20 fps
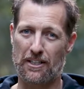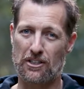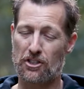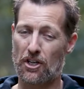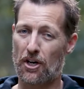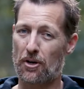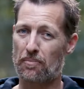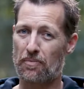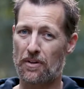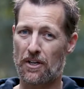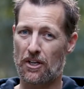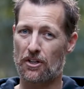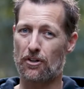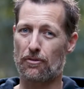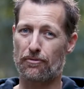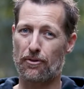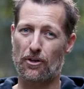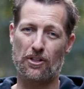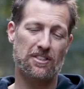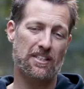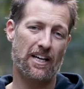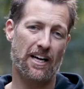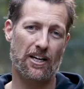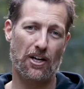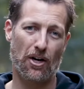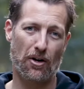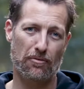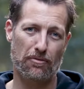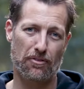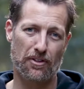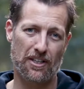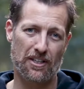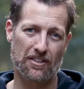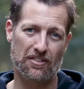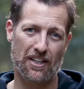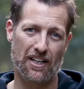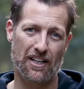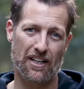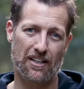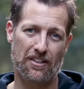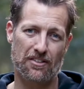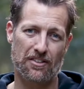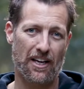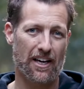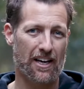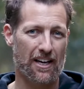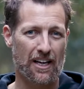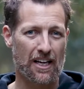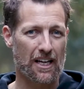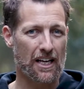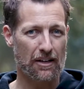So the first take home for this is, if